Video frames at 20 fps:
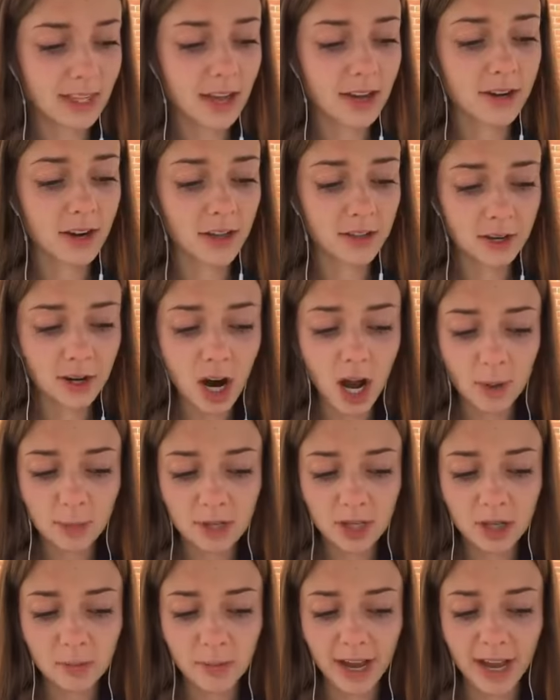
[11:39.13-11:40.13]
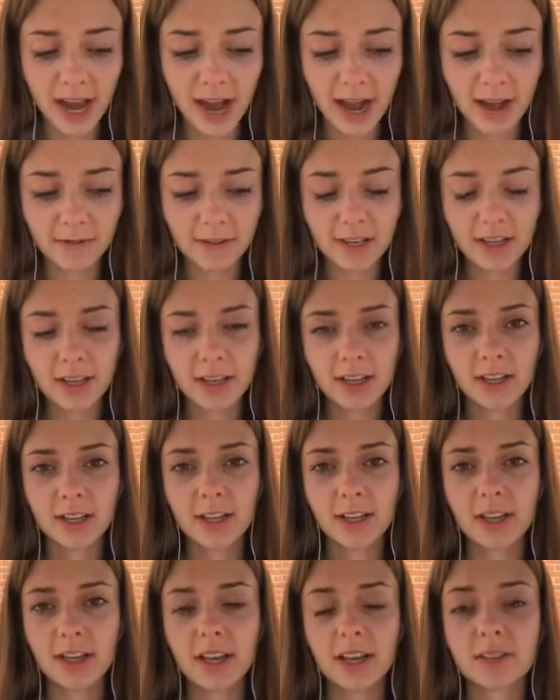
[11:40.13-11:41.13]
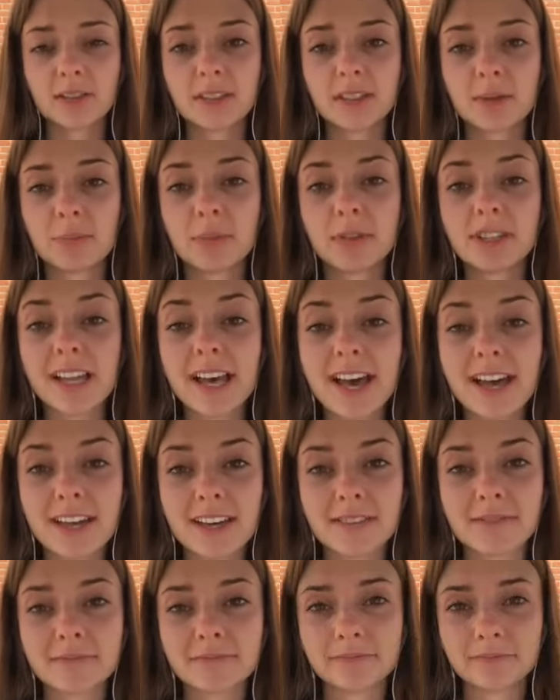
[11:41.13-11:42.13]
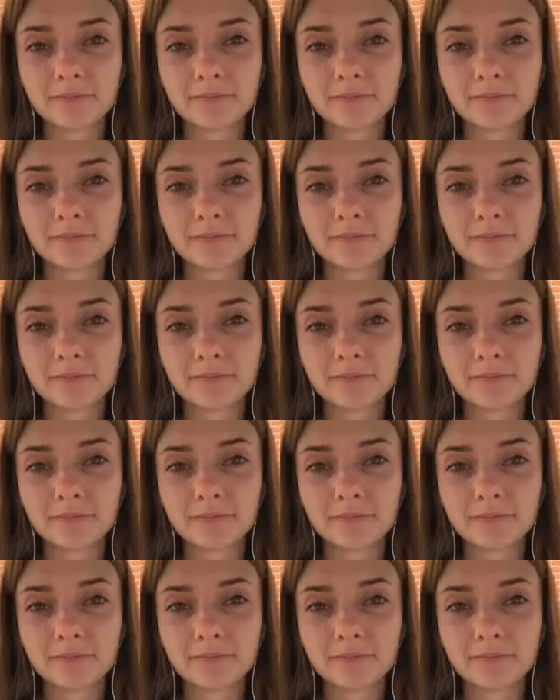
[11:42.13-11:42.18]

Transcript: Another hobby you might have is to play.